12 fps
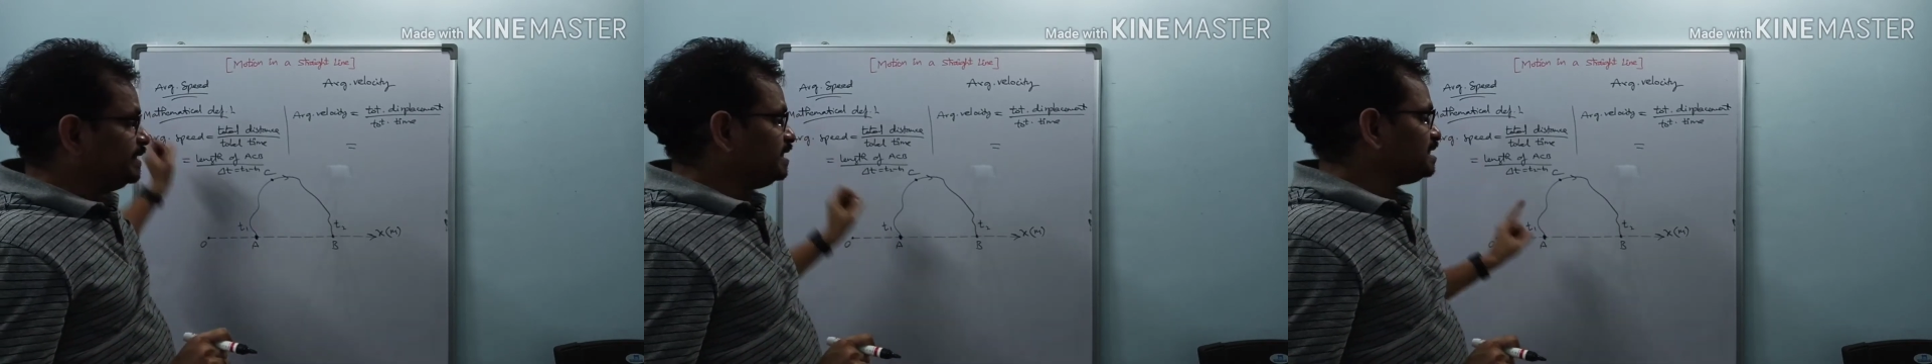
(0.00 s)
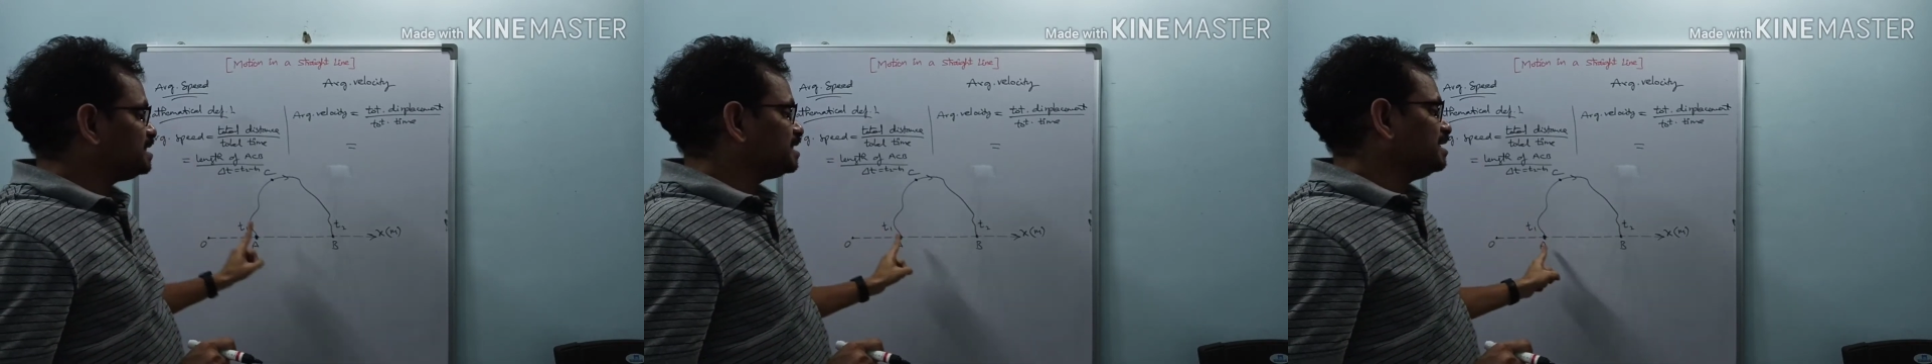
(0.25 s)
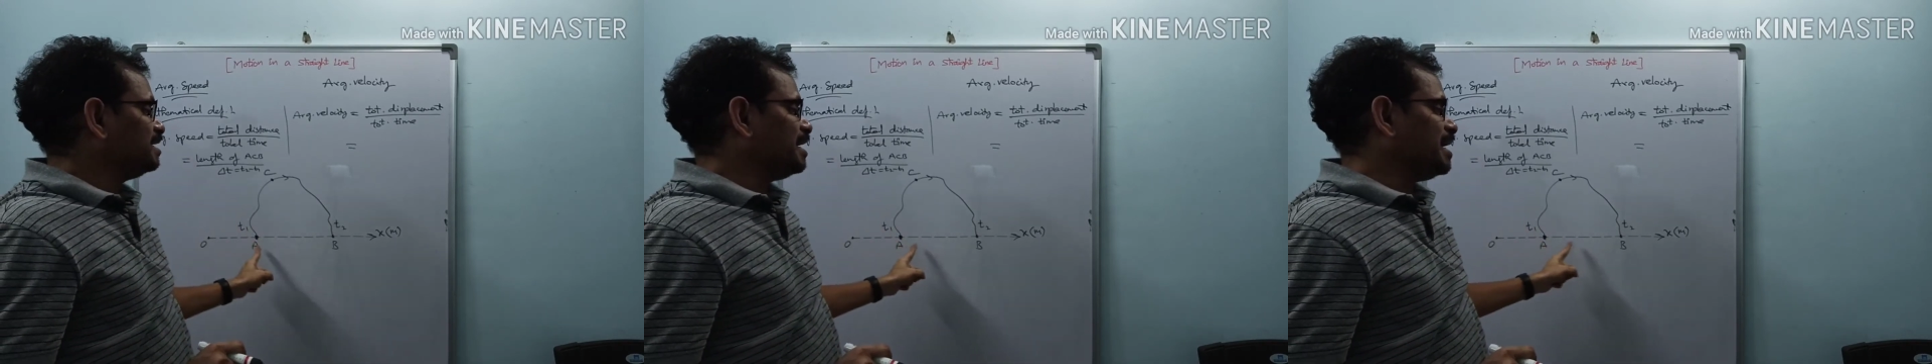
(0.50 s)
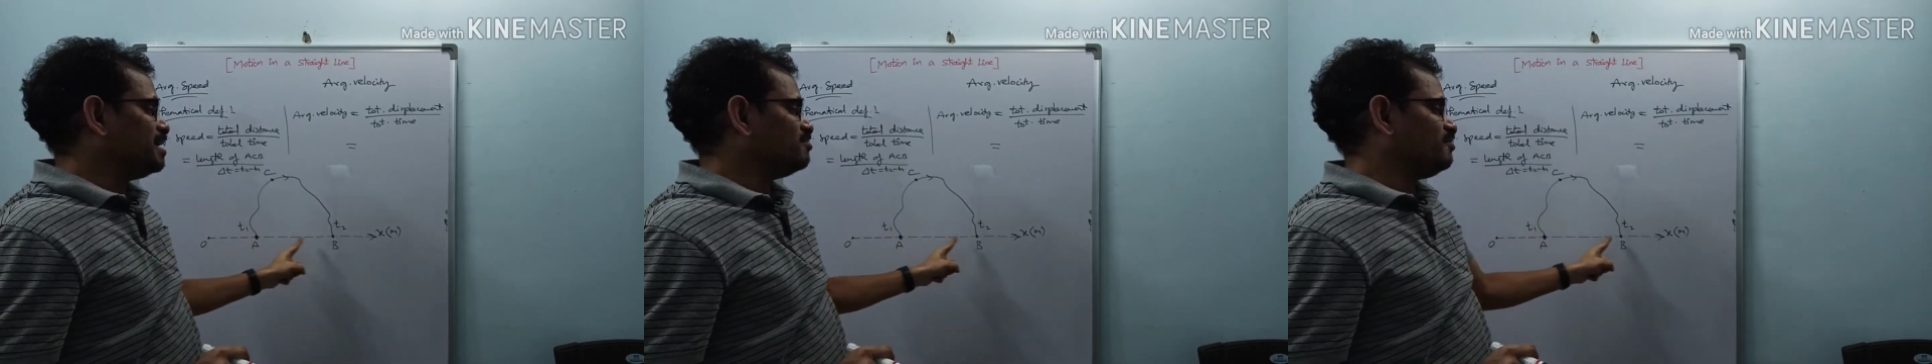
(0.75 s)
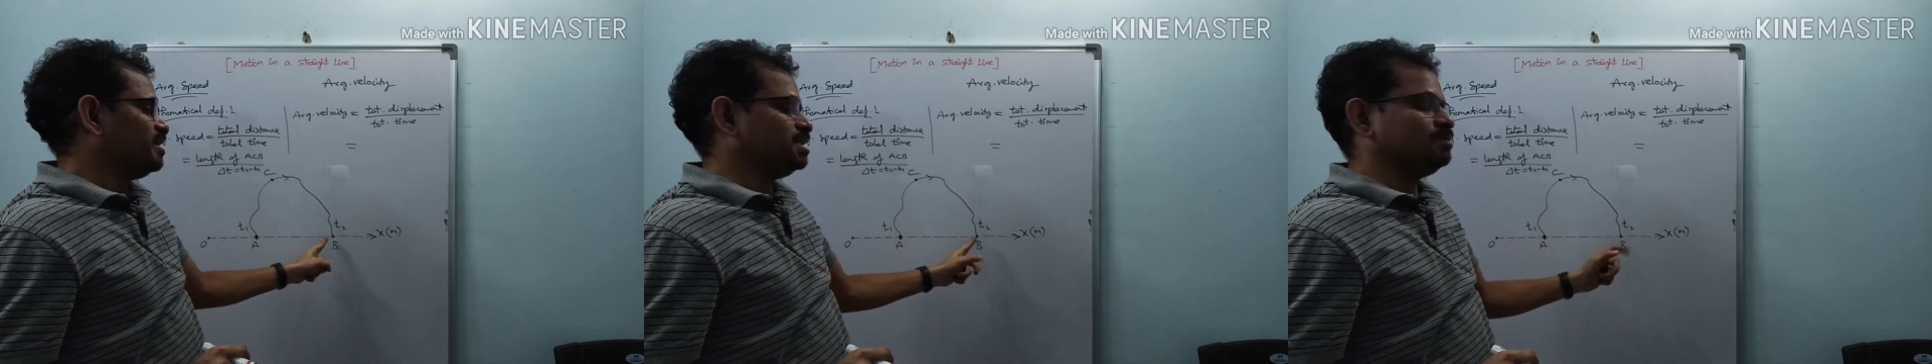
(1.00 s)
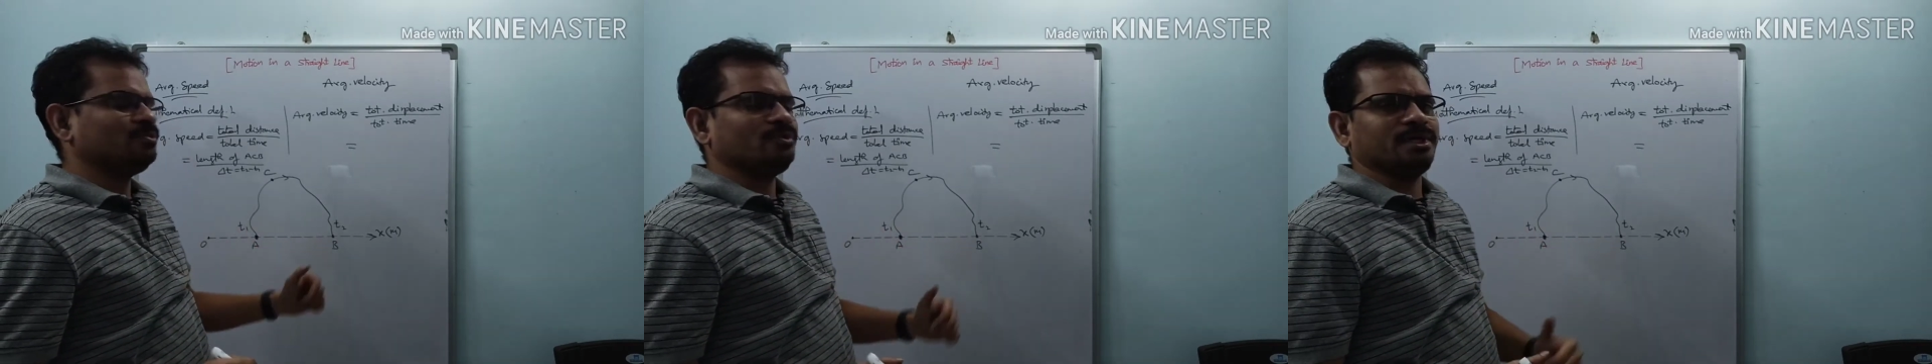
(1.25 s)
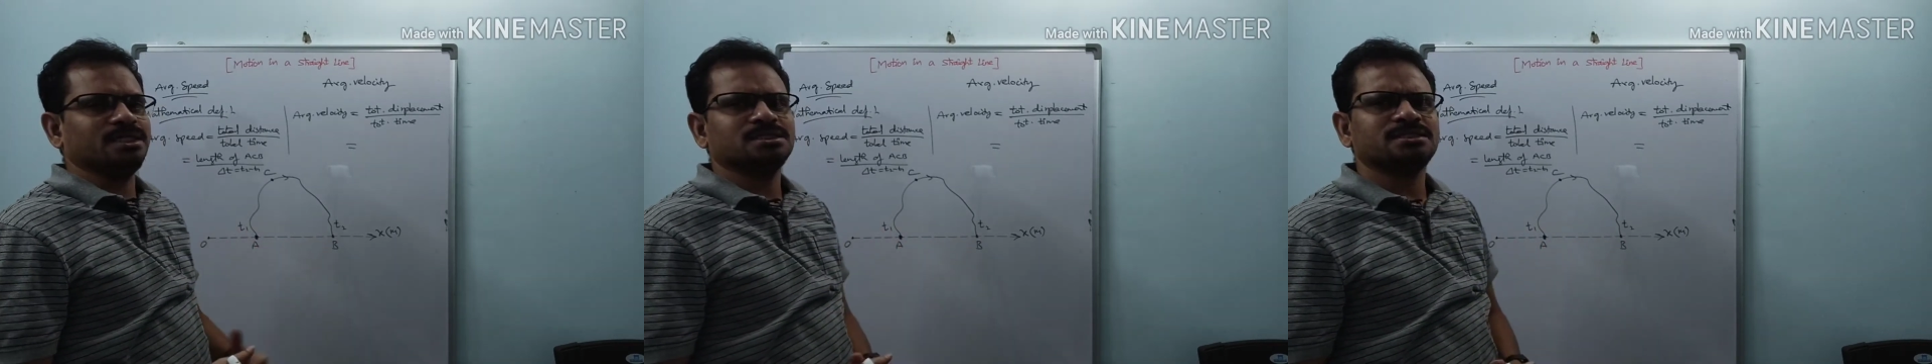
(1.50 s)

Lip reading: initial and final points.